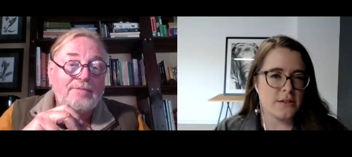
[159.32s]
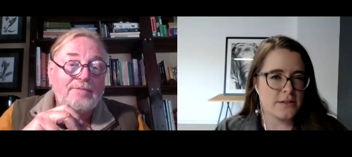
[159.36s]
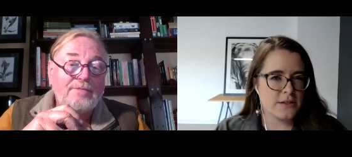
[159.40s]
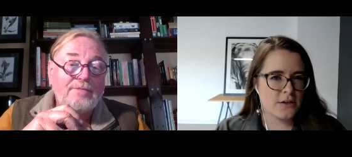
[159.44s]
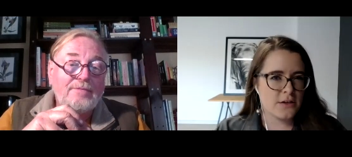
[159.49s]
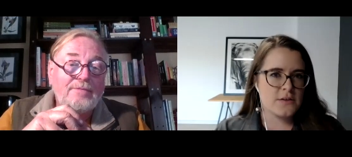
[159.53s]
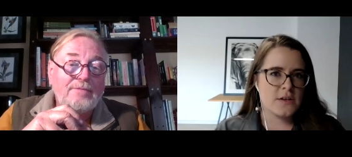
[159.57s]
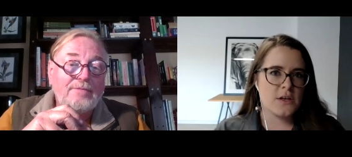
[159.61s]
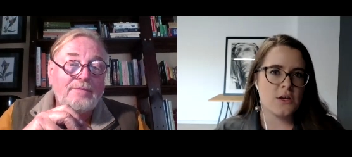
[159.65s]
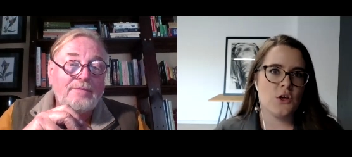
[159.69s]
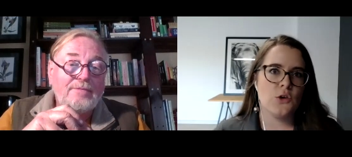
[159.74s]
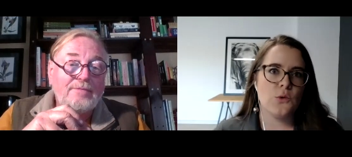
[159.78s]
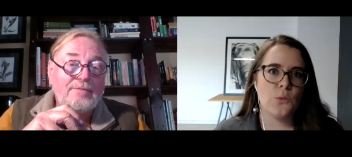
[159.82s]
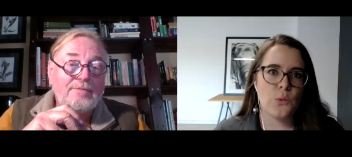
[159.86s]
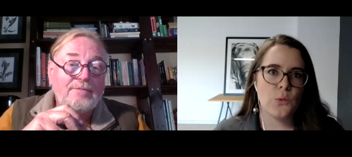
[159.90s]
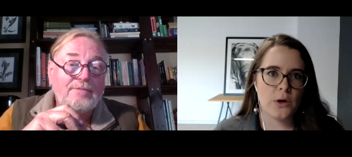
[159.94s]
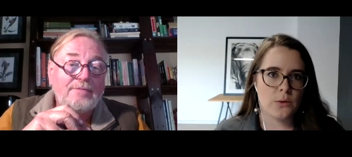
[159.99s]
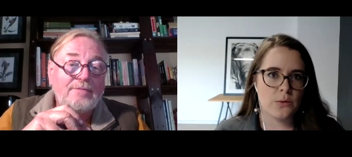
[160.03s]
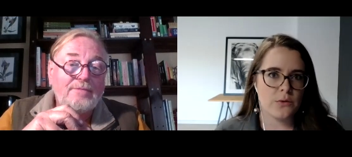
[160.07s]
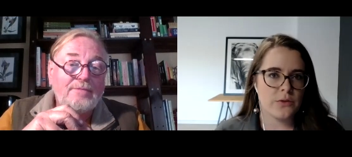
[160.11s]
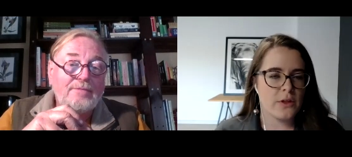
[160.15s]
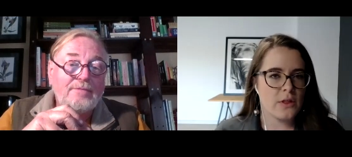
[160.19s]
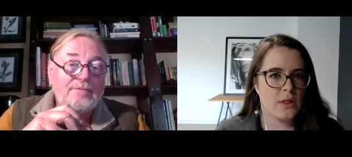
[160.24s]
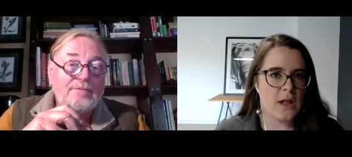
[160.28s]
Speaker 1: sounds like you work
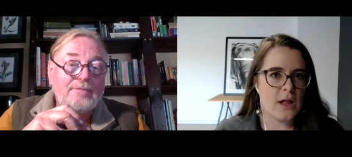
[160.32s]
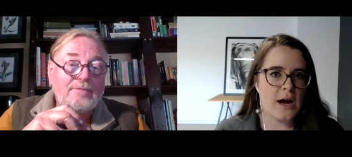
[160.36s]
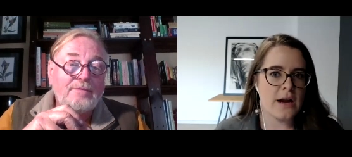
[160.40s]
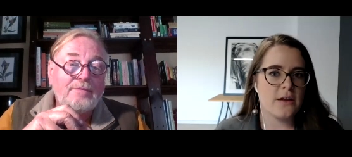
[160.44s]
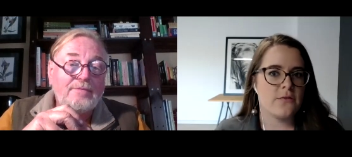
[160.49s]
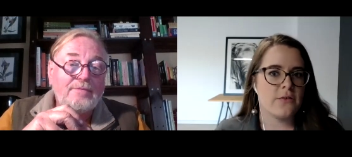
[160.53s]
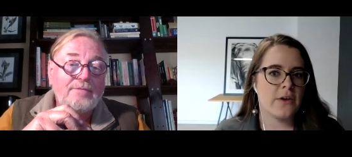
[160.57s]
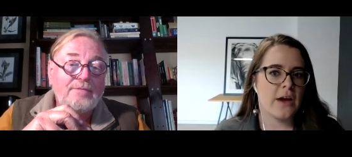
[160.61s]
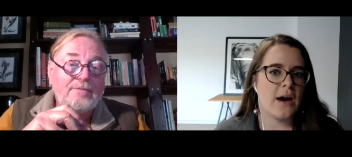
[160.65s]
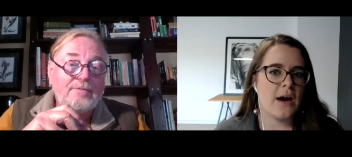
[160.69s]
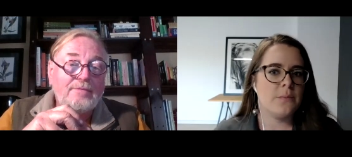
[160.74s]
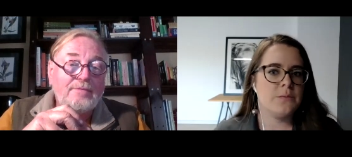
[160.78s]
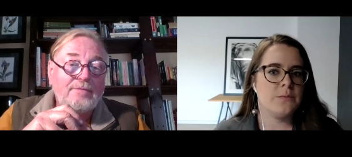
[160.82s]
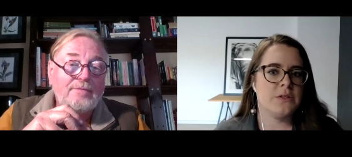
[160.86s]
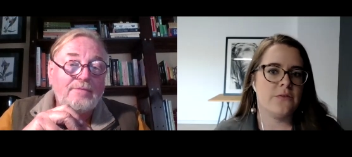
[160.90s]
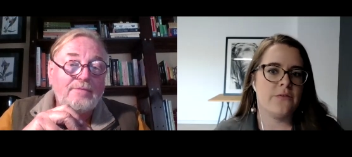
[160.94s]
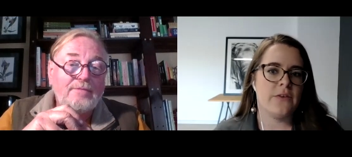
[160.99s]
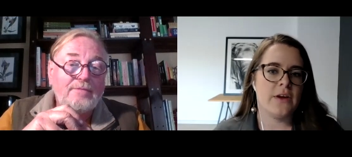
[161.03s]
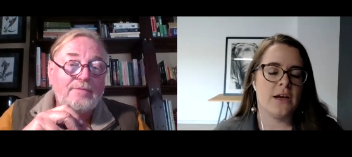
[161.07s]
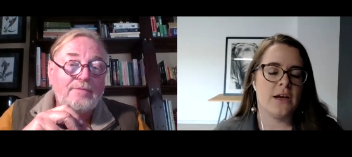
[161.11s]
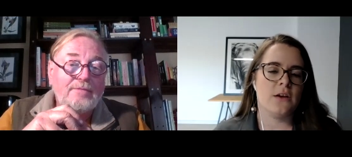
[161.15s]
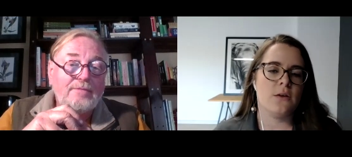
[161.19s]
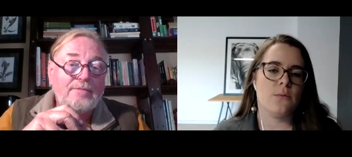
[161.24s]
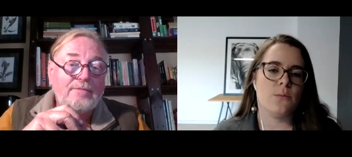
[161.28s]
with a lot of captive
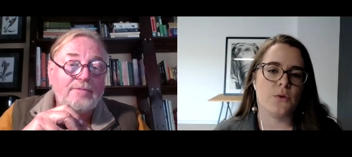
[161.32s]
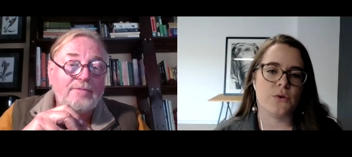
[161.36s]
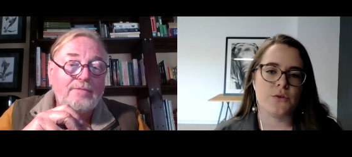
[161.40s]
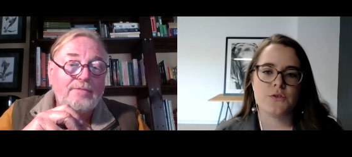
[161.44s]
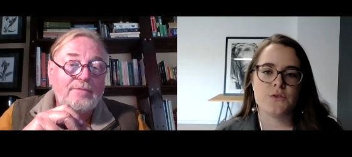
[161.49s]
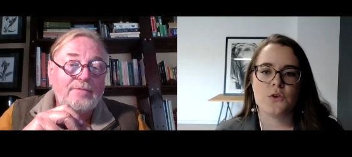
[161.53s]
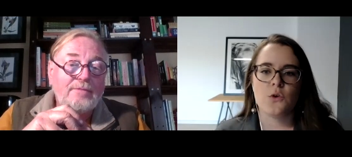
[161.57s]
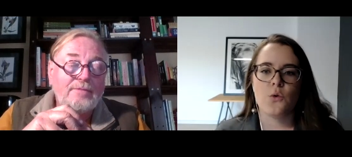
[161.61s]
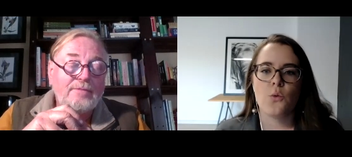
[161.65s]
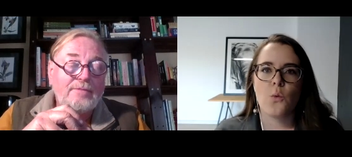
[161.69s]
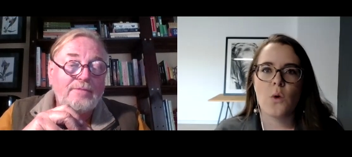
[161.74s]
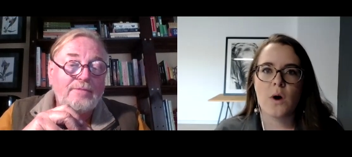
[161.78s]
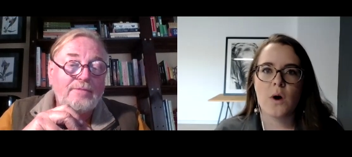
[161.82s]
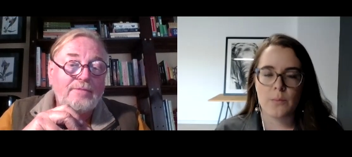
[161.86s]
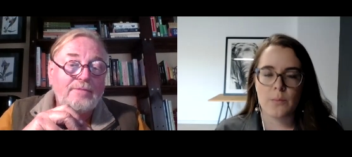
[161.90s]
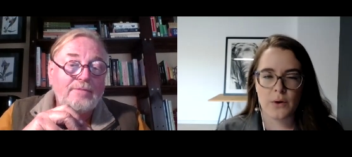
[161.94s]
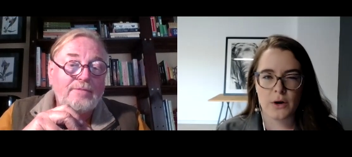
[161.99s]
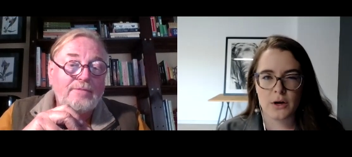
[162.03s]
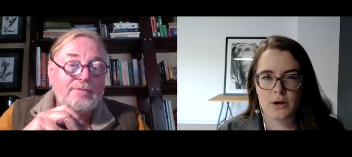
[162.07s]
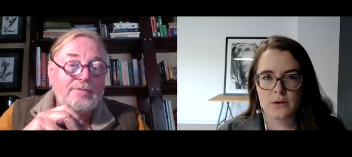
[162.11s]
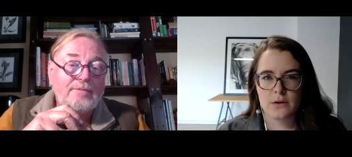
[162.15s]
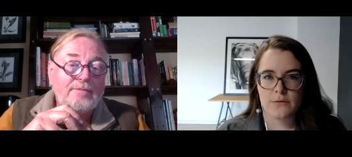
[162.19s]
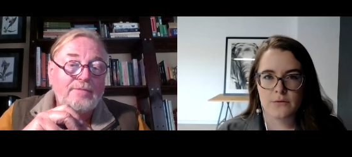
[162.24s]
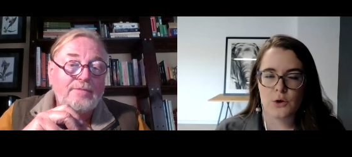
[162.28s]
animals. So what
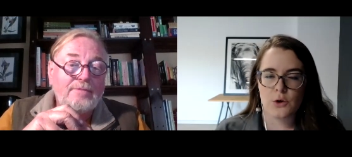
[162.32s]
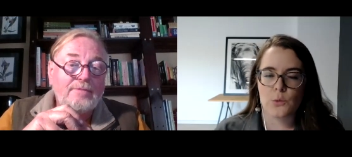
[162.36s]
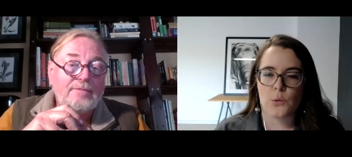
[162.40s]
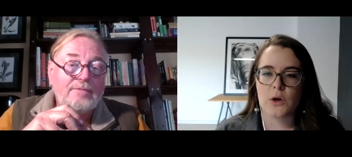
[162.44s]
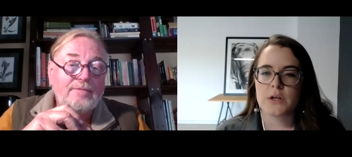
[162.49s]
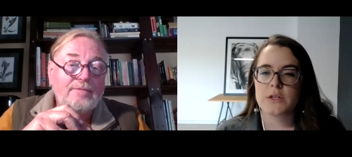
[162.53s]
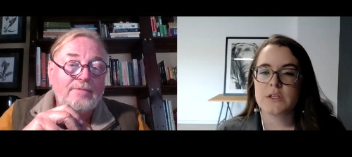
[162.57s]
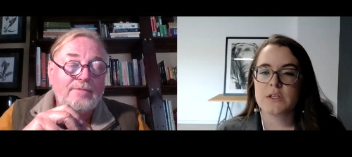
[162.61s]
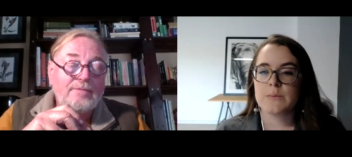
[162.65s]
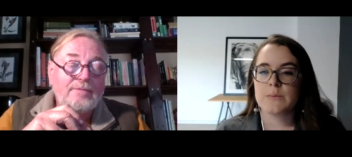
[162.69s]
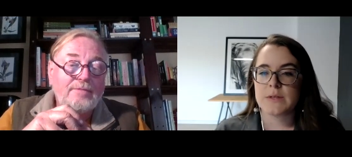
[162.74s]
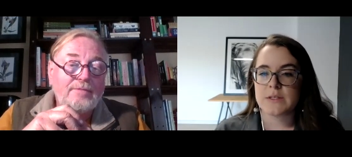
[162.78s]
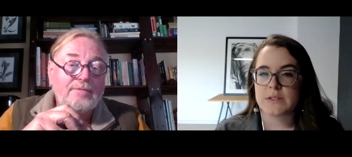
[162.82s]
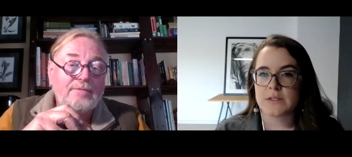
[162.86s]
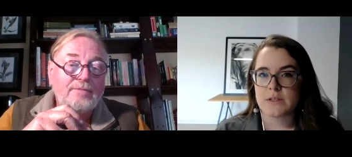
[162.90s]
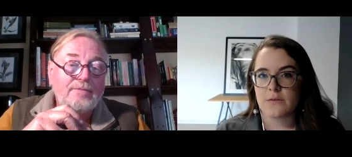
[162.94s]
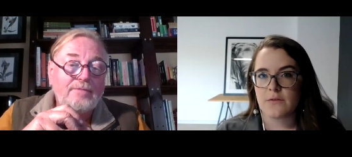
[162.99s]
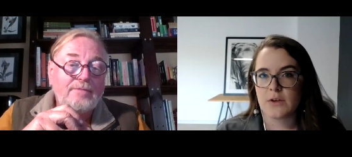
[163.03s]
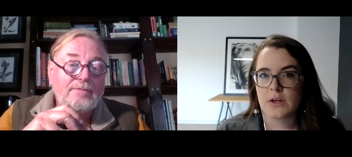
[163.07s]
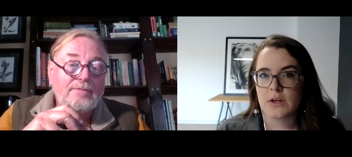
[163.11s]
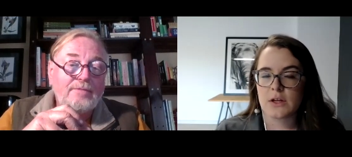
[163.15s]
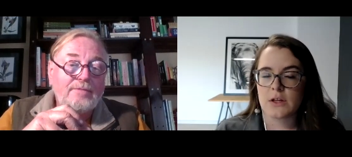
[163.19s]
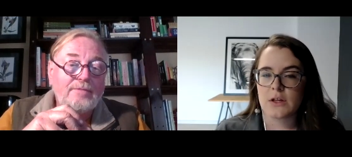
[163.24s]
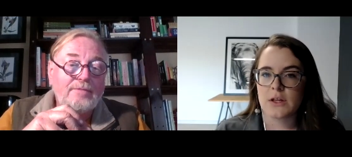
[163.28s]
part of your work
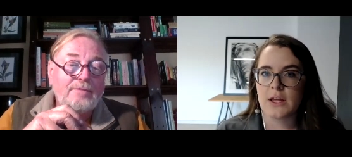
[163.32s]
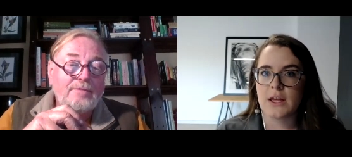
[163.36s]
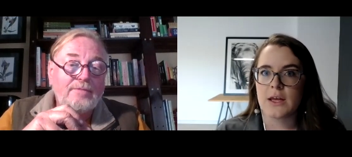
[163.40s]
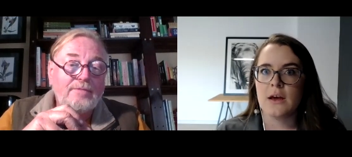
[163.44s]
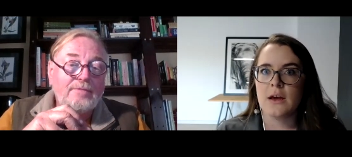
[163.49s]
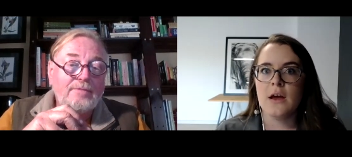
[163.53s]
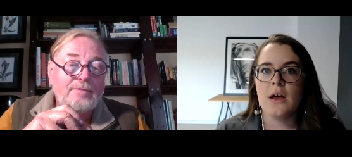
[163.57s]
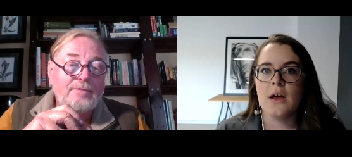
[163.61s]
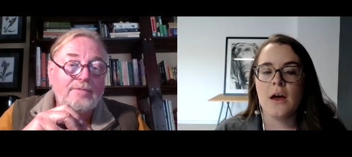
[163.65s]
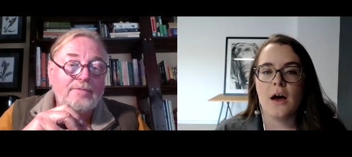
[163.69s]
specifically